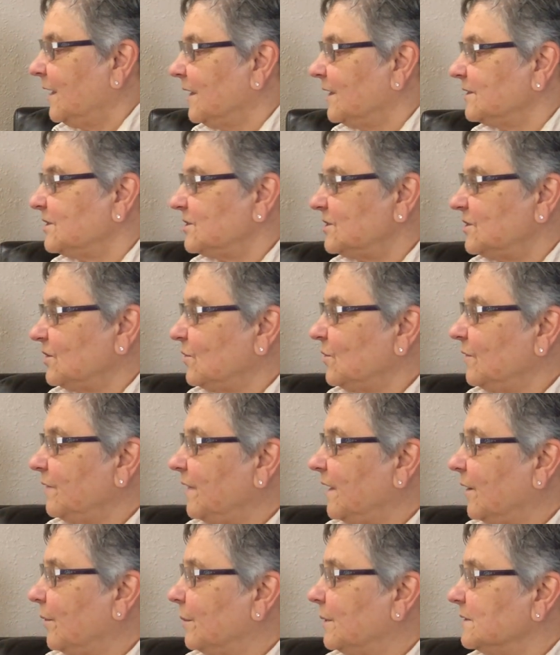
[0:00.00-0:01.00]
Soon
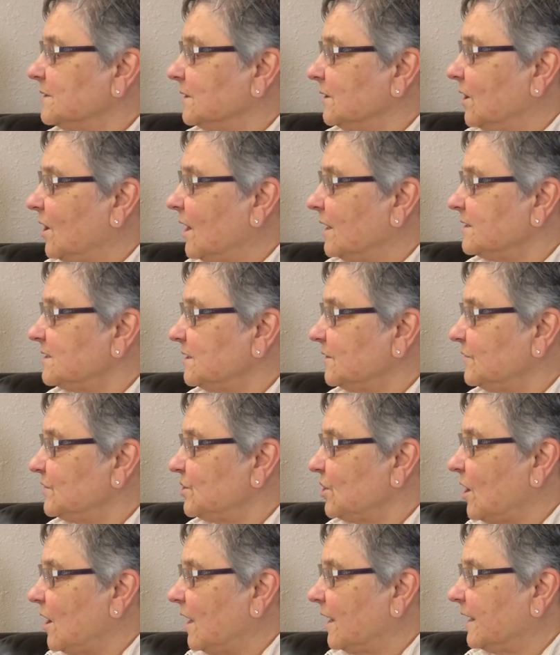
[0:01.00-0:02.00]
there was lots of
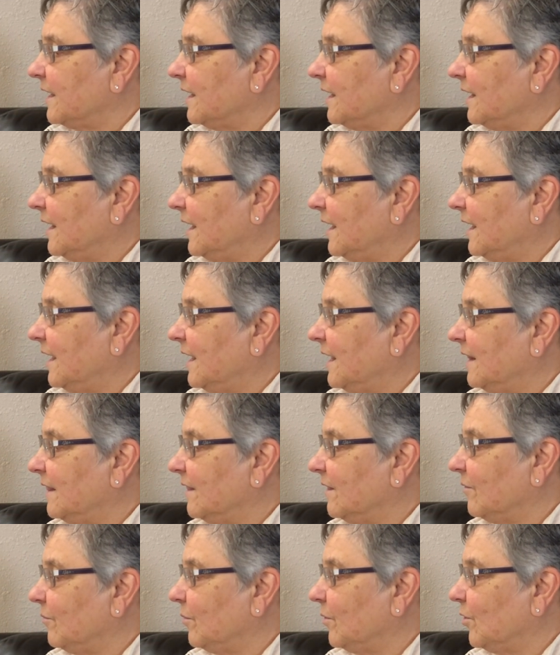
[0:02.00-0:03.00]
talking in
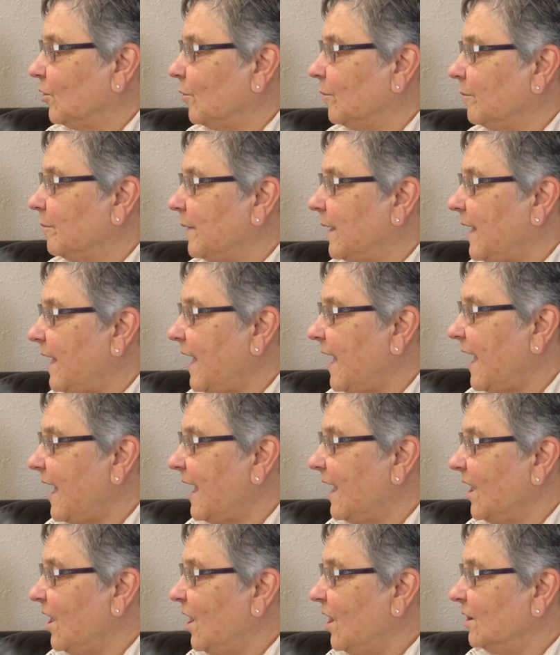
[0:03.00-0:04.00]
the room.
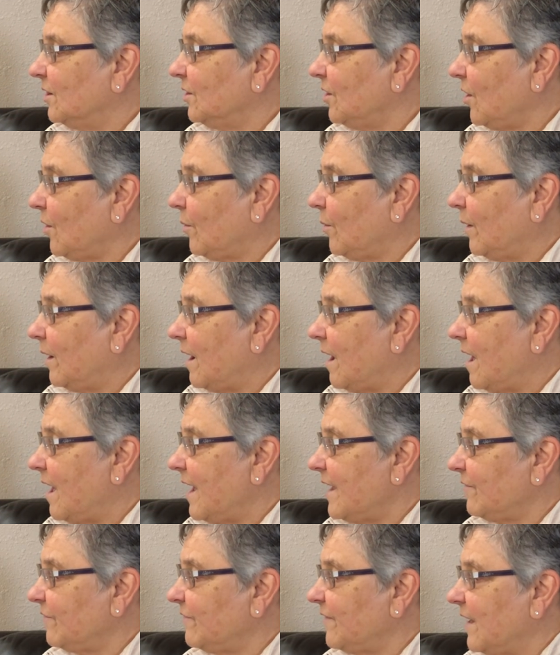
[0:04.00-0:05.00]
Hey, look what
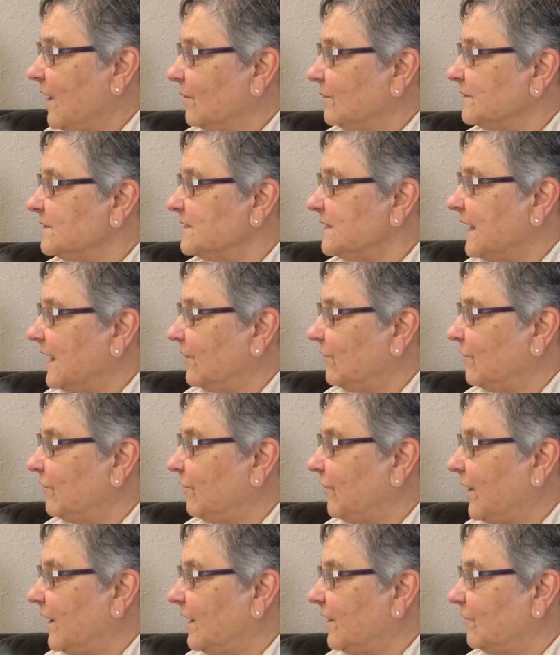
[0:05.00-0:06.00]
I found, said
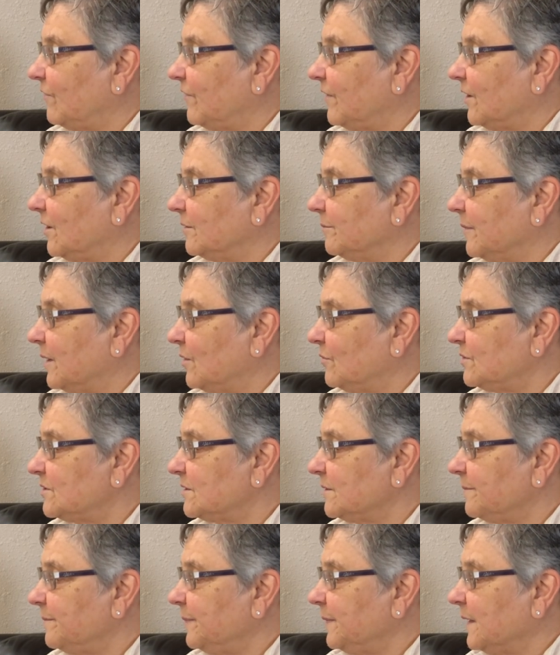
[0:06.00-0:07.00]
Freddie Field Mouse.
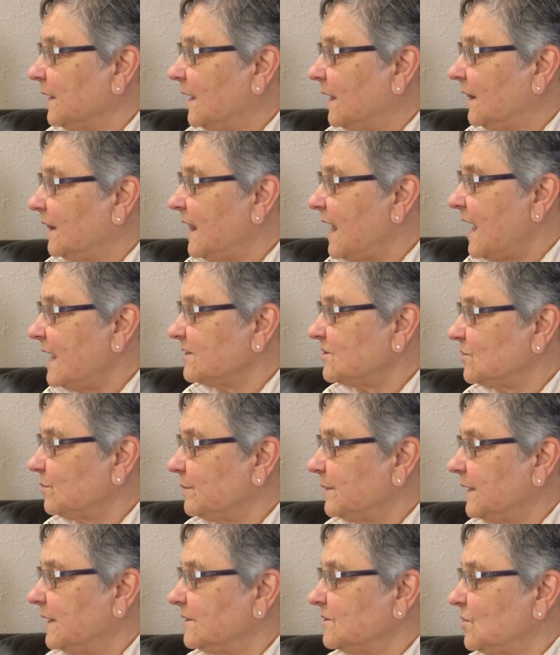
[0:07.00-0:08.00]
Last
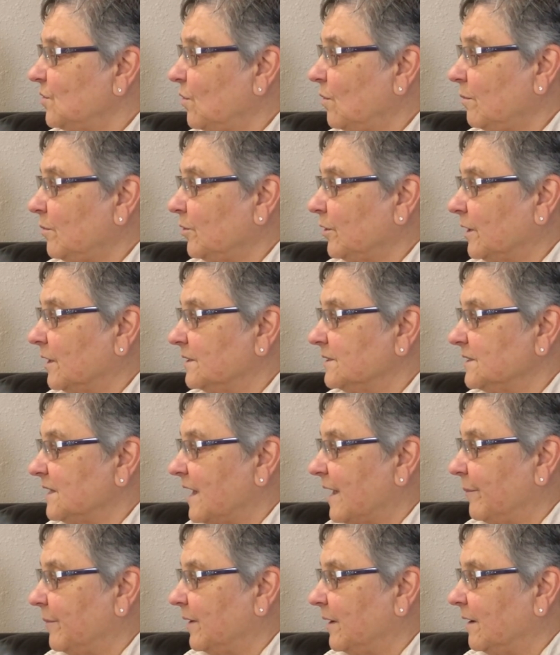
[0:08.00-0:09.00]
week's homework
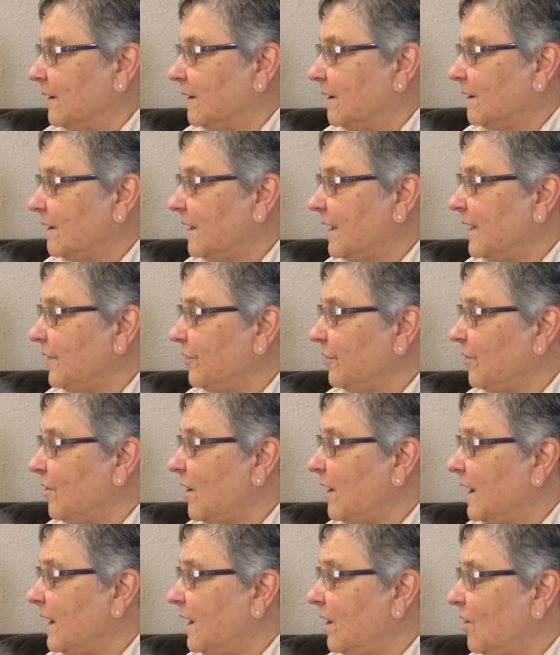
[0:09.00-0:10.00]
assignment. I
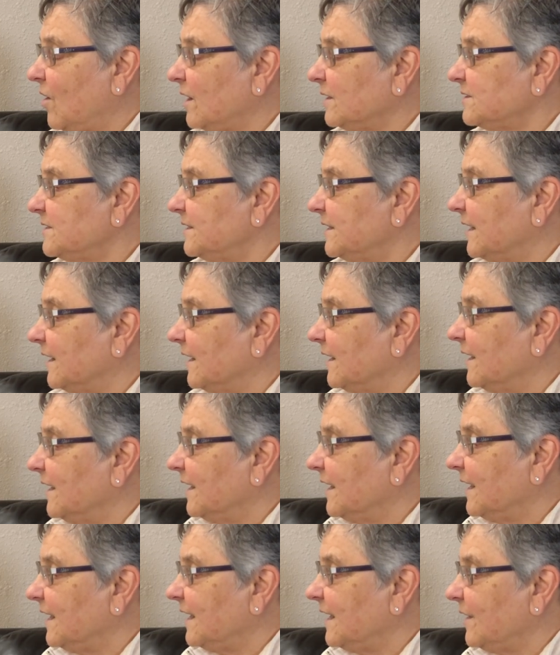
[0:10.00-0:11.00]
thought I lost it.
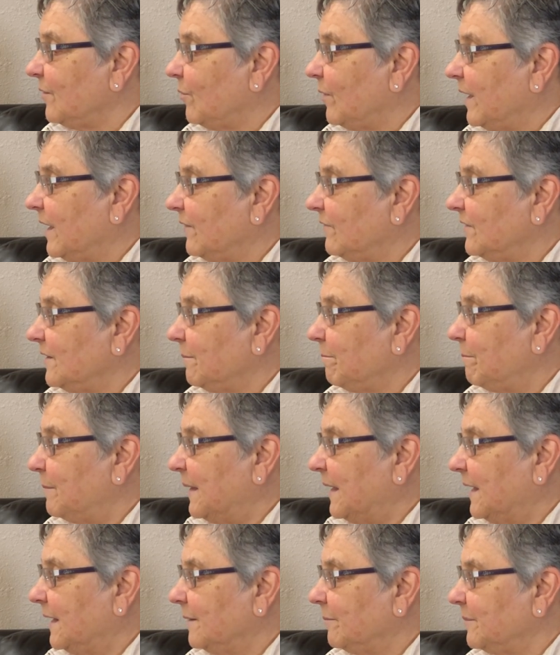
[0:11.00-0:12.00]
He waved a
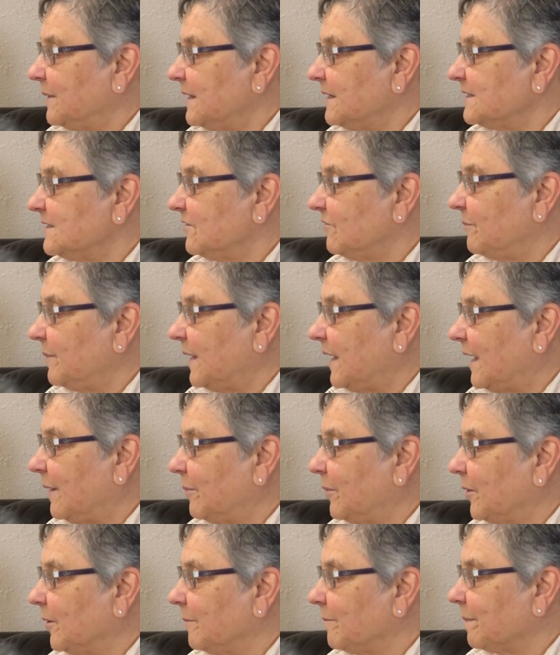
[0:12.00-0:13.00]
bent piece of
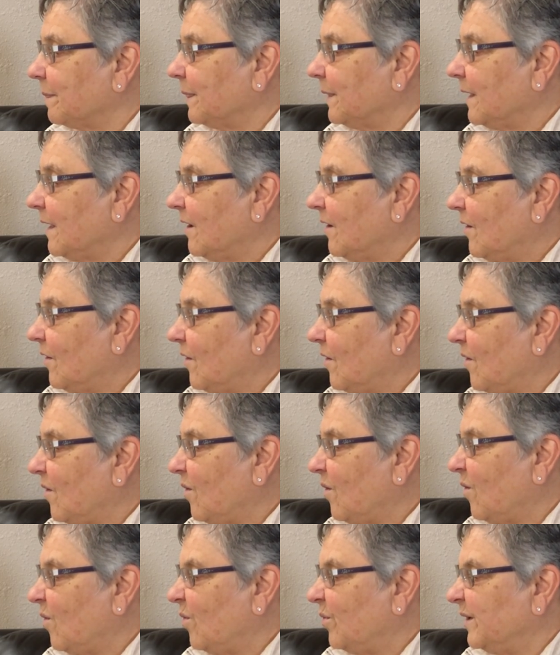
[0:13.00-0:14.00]
paper.
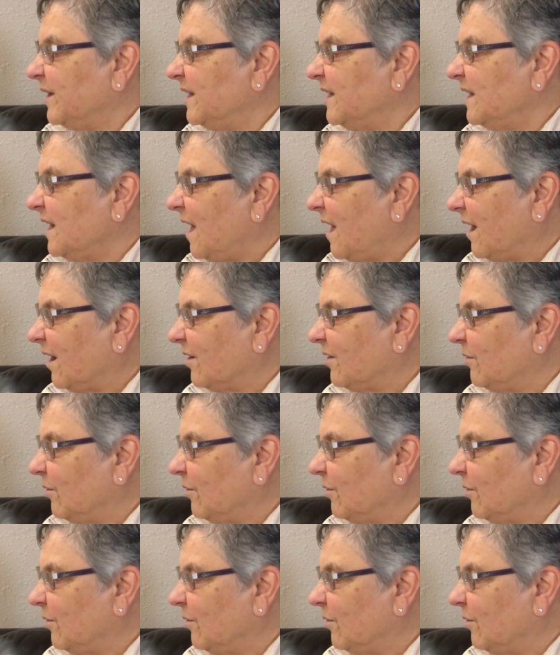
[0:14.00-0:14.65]
Oh, yuck,